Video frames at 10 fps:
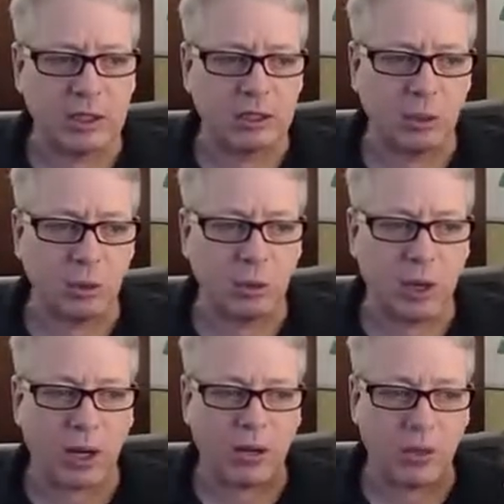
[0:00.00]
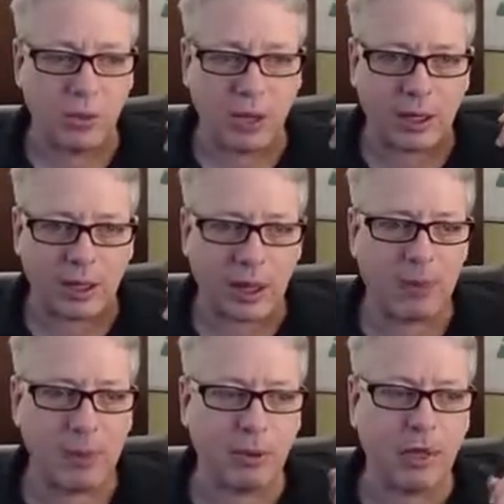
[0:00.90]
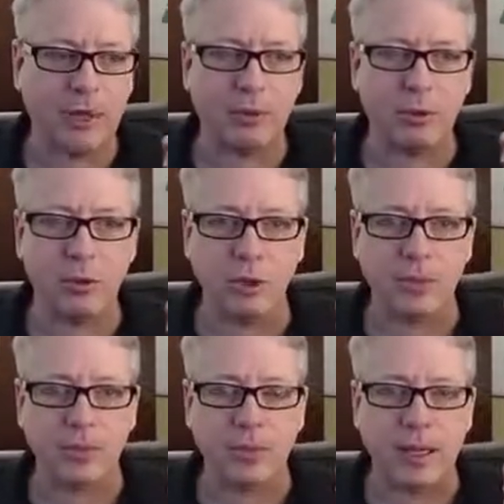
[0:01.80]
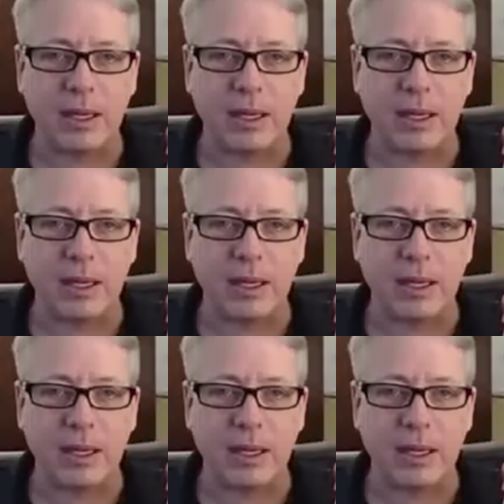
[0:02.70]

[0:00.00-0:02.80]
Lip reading: So I know what a lot of people end up doing